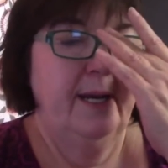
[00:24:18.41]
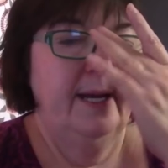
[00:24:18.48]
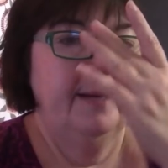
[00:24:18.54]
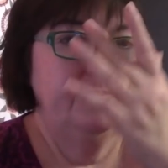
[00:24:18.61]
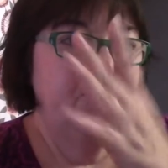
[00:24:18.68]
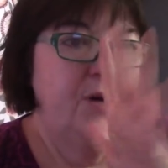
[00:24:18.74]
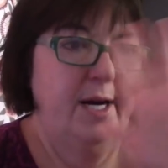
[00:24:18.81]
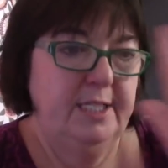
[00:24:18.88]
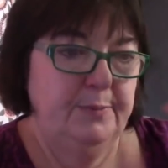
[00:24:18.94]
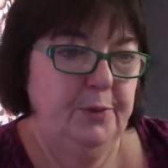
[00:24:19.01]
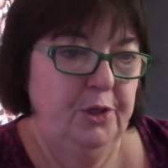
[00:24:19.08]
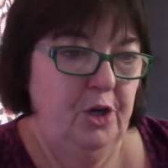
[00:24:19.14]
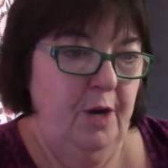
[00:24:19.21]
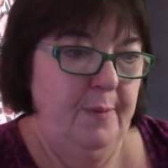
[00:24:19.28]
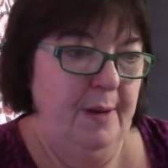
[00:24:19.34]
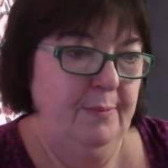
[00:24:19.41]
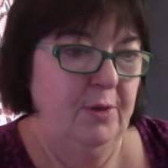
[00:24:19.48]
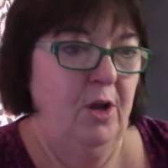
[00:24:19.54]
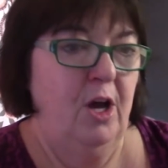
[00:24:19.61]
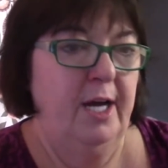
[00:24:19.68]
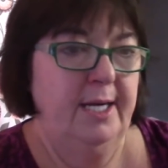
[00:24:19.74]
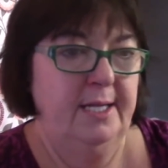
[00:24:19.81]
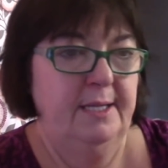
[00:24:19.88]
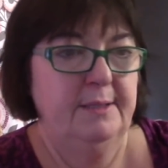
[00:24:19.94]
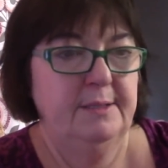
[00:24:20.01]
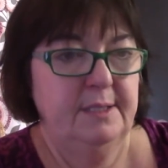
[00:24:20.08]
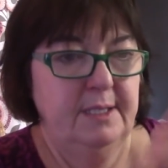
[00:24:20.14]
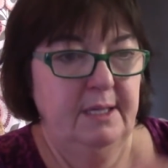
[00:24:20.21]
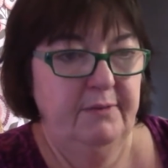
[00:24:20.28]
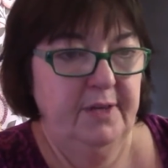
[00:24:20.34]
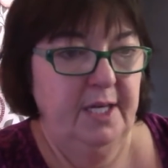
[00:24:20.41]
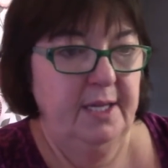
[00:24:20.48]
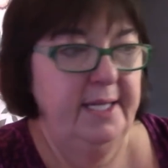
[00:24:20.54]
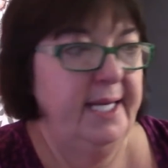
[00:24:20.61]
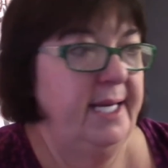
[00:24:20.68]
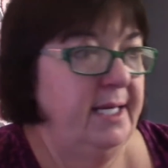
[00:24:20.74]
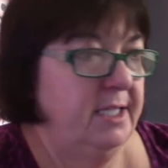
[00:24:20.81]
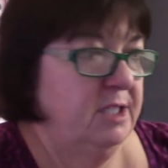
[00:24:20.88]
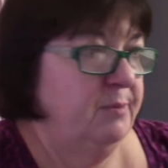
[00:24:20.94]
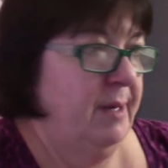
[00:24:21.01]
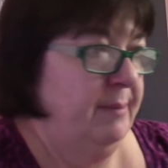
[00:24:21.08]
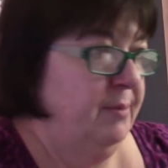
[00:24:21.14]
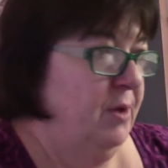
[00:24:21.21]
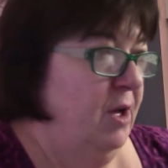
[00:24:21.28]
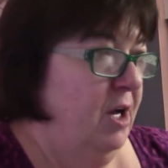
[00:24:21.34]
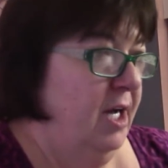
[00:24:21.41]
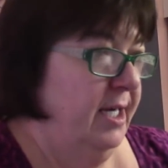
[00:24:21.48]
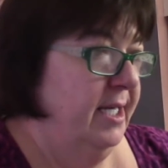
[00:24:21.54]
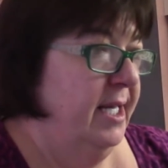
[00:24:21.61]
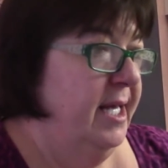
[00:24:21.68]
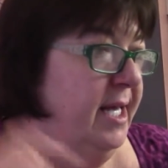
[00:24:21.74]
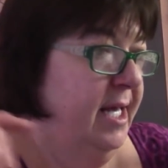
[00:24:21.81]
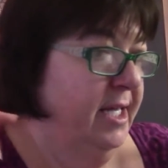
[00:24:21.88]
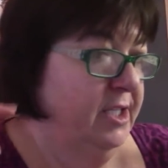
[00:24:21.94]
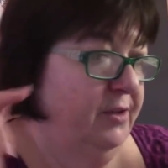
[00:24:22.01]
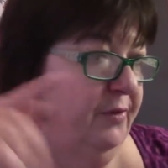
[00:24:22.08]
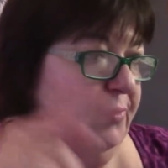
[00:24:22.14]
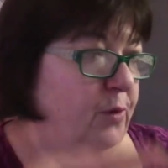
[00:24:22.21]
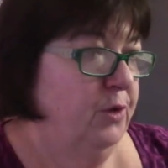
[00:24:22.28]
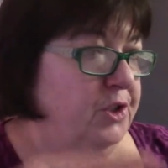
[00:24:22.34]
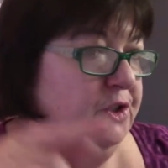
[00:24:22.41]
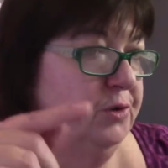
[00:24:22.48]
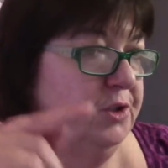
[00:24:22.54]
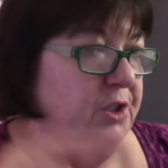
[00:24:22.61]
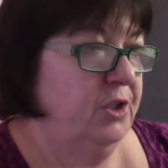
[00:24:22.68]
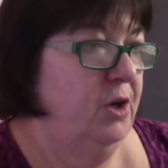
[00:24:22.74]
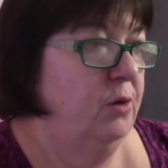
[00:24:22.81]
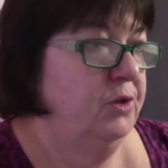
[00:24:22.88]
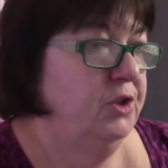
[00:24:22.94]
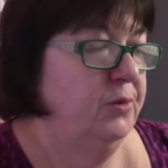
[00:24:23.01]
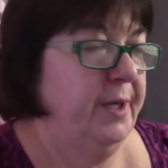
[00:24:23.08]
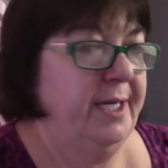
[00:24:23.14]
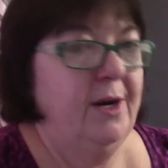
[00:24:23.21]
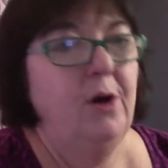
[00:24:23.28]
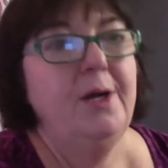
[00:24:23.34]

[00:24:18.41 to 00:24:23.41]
I'm trying to put it on my blog and then giving a link to my blog to force you to go to it.